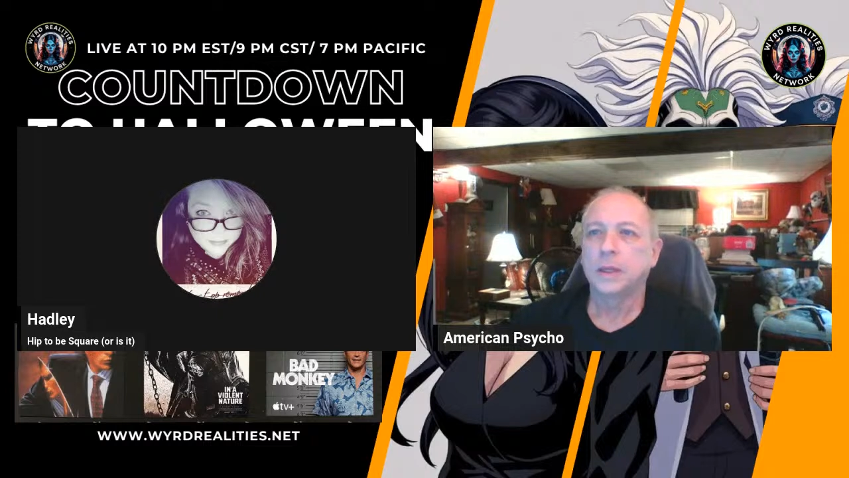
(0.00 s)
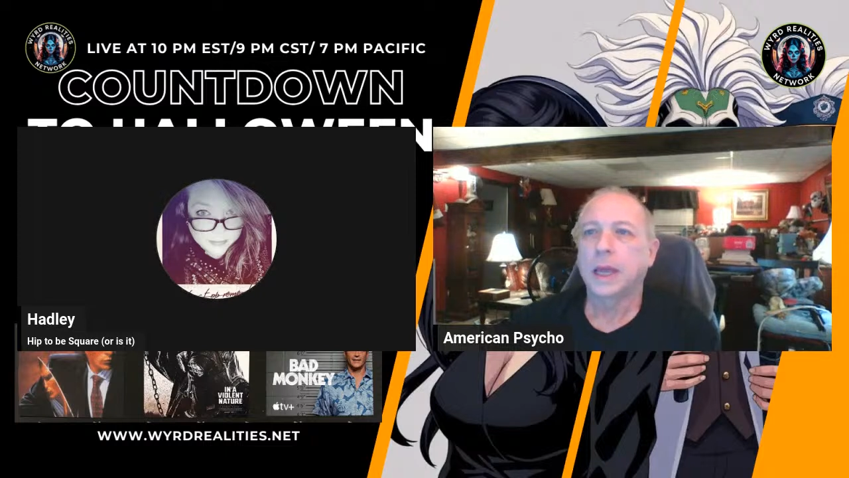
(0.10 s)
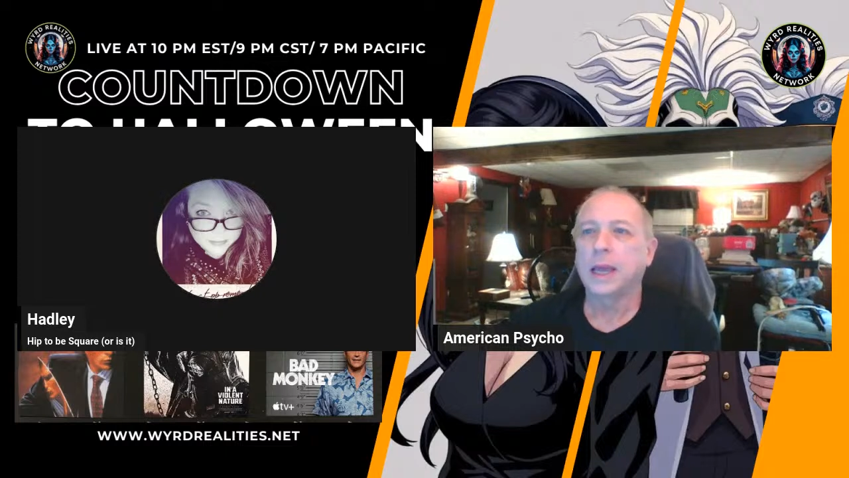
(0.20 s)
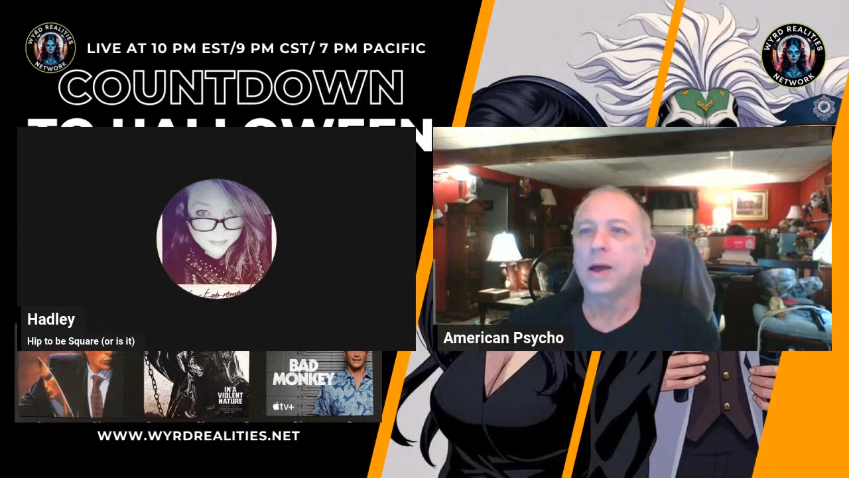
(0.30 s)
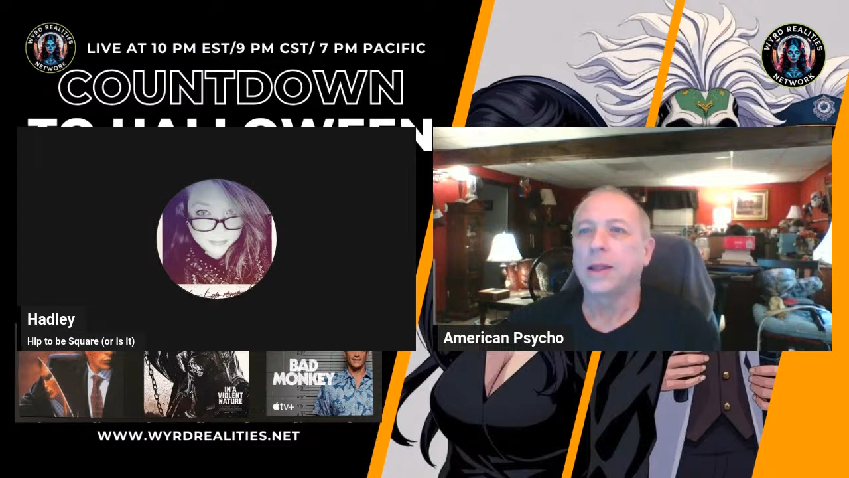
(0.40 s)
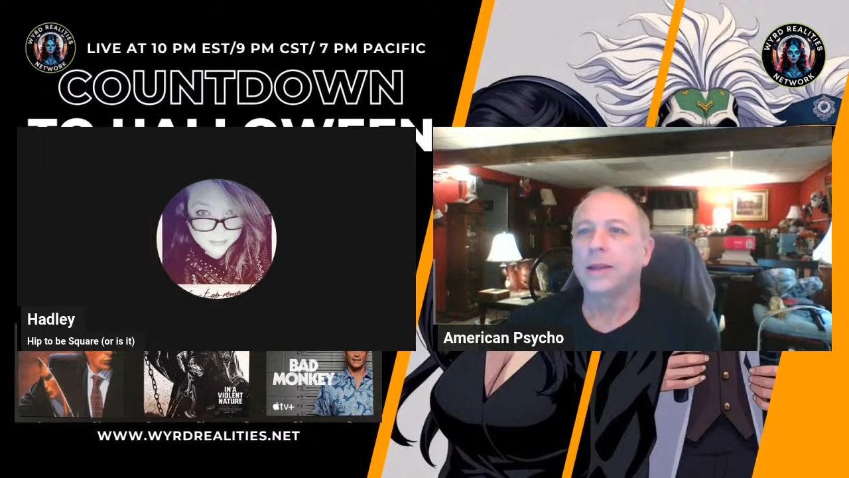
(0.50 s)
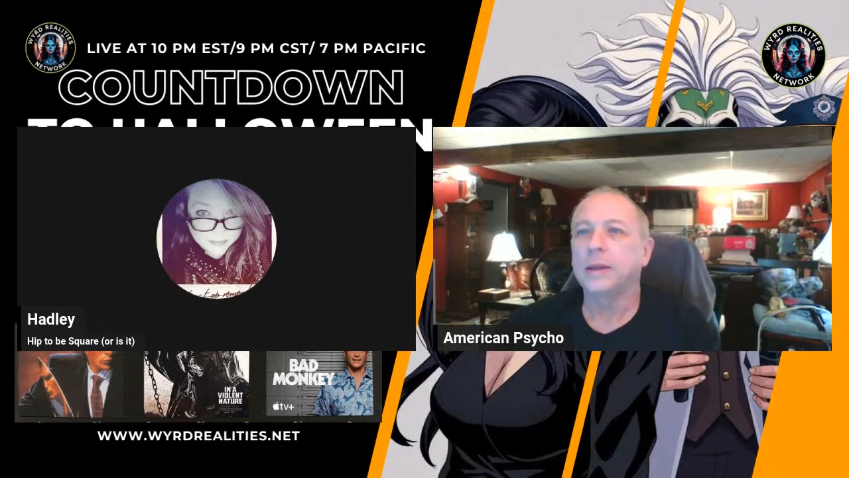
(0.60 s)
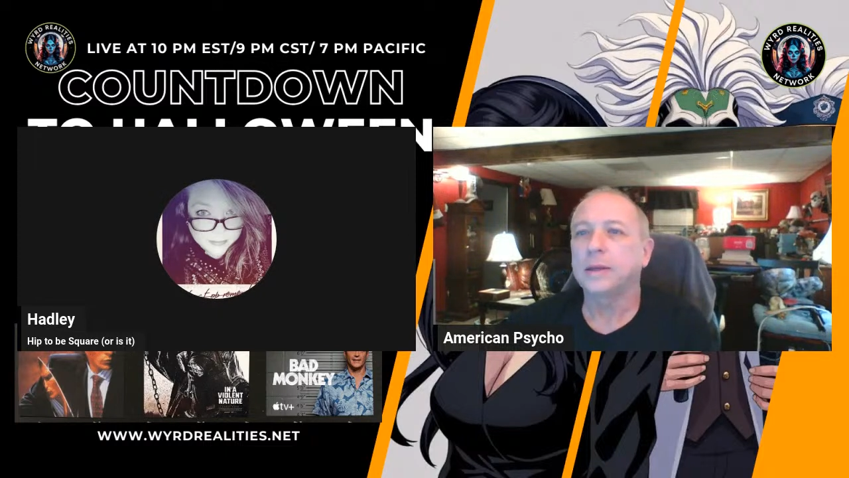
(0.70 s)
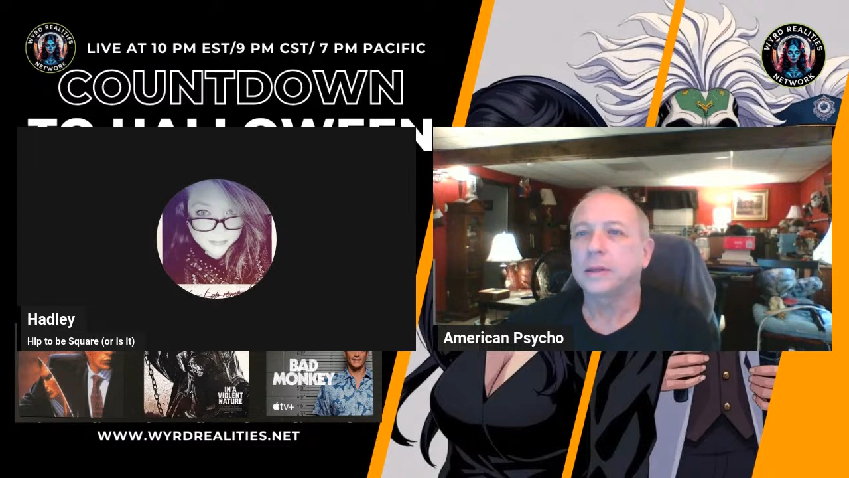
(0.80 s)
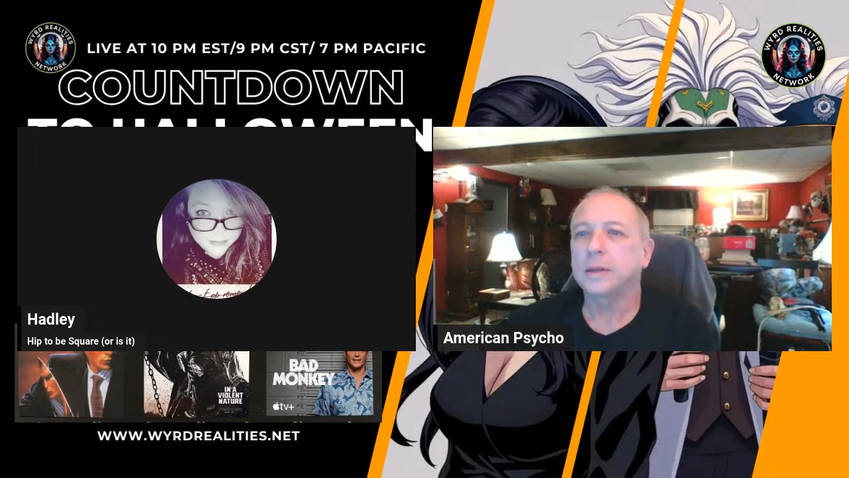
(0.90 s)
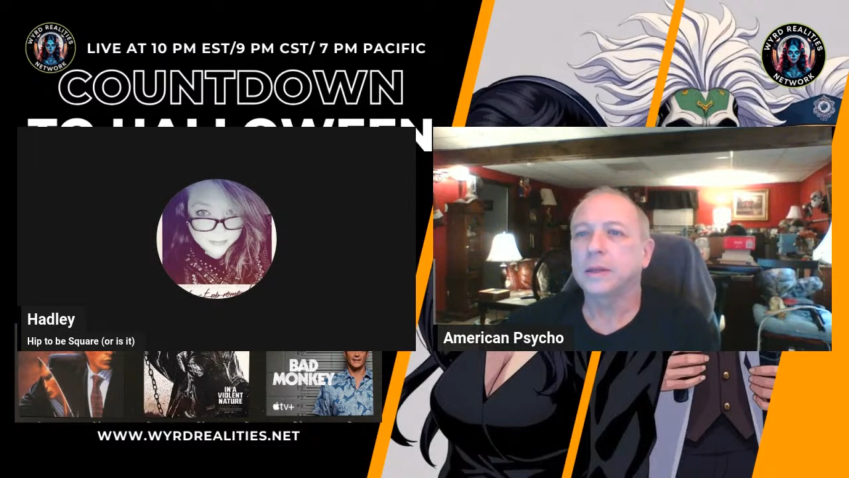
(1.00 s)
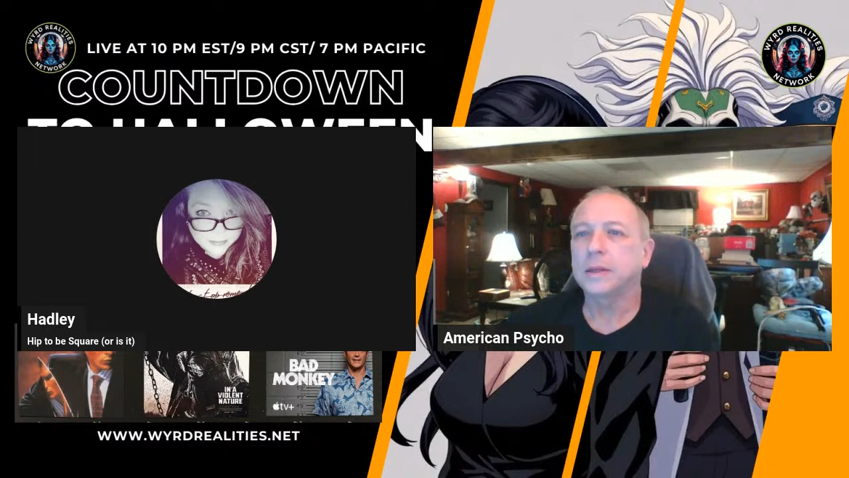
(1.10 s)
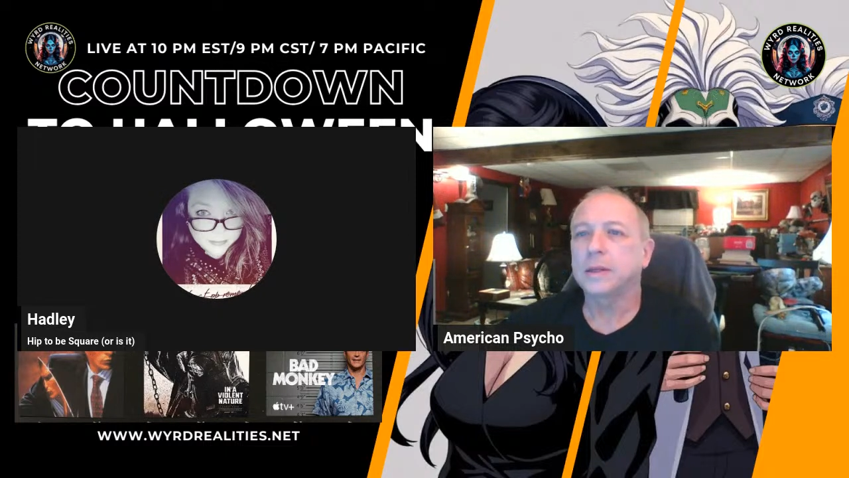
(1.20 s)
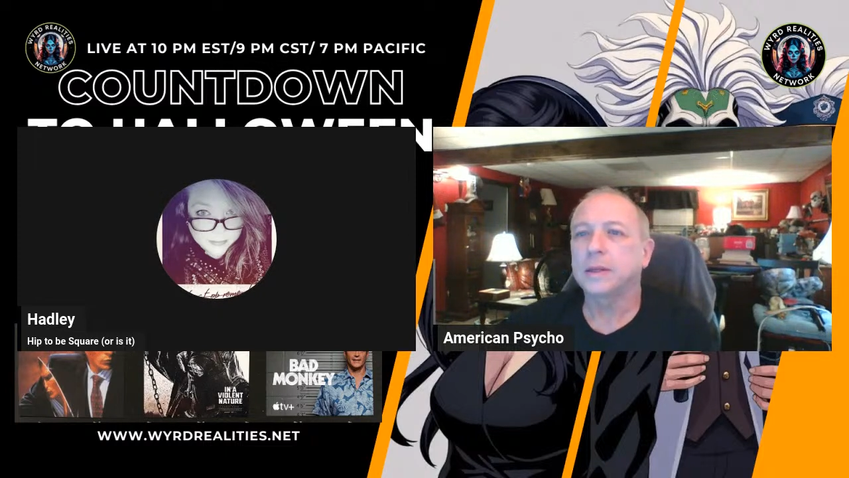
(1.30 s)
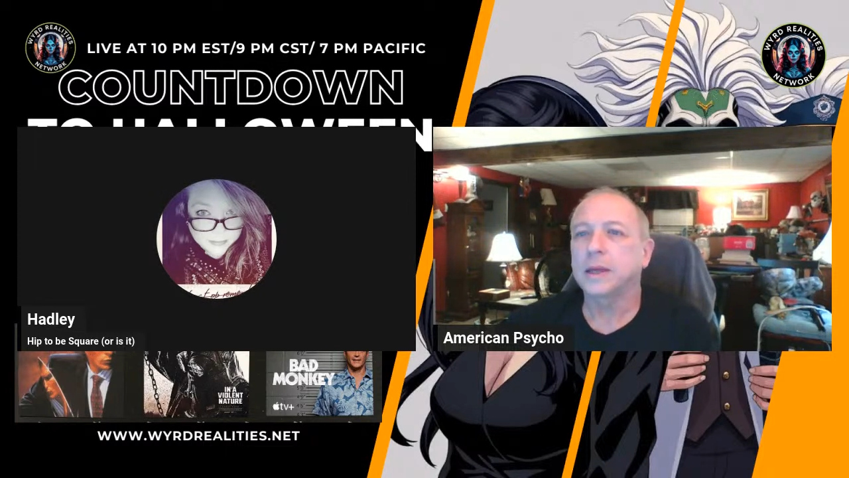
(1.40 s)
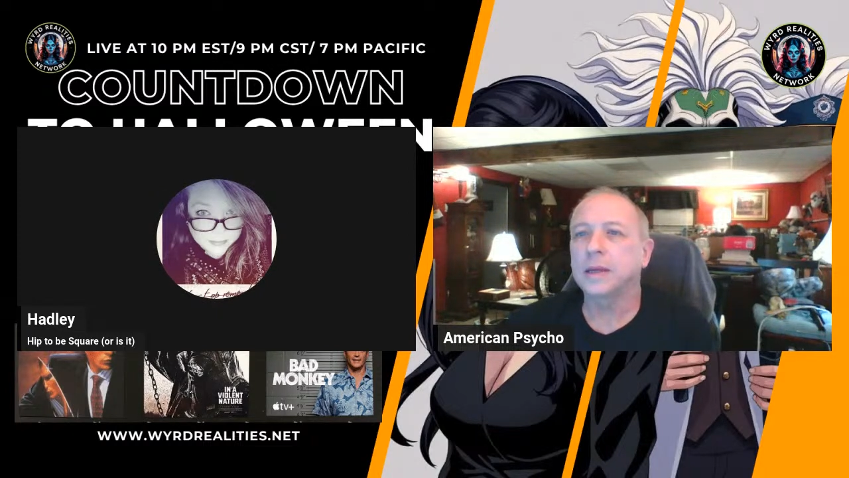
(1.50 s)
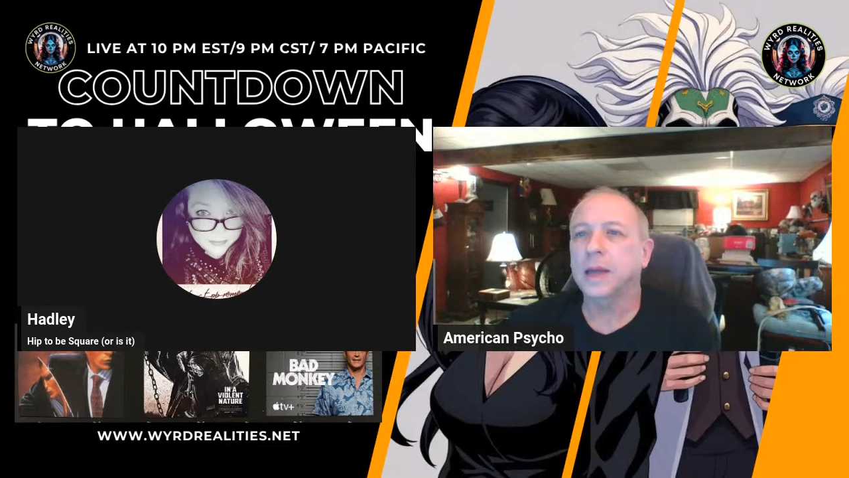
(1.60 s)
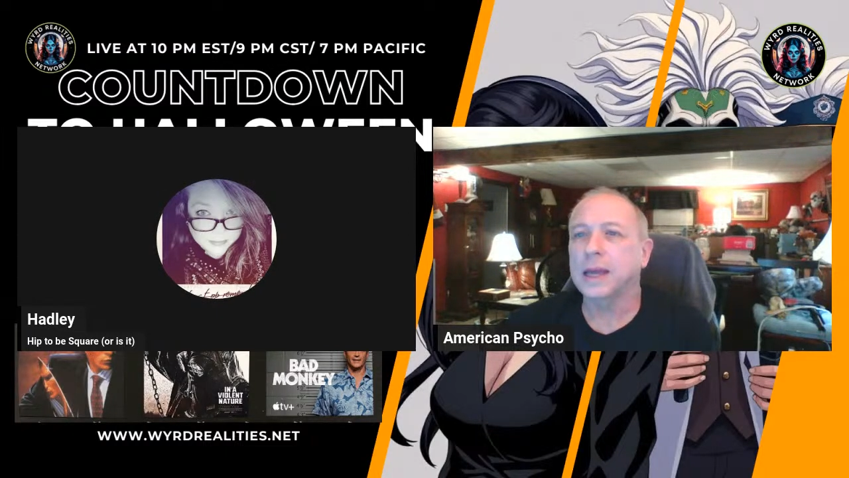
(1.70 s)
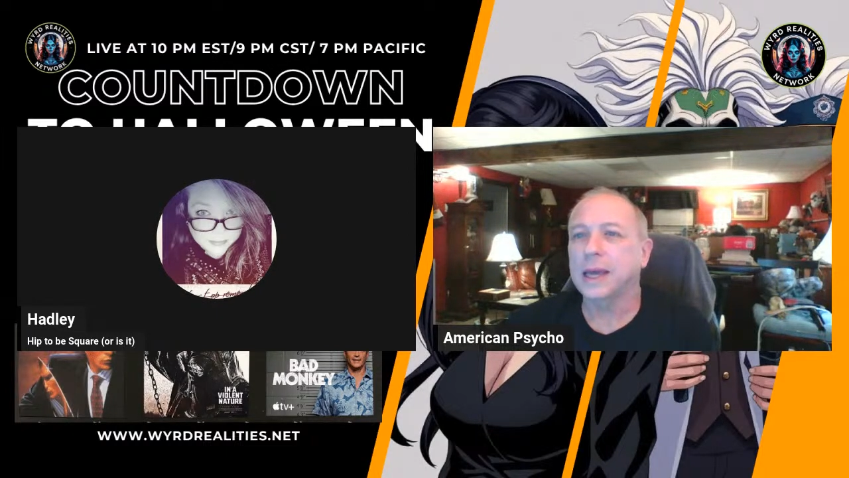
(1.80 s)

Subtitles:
Hang on. I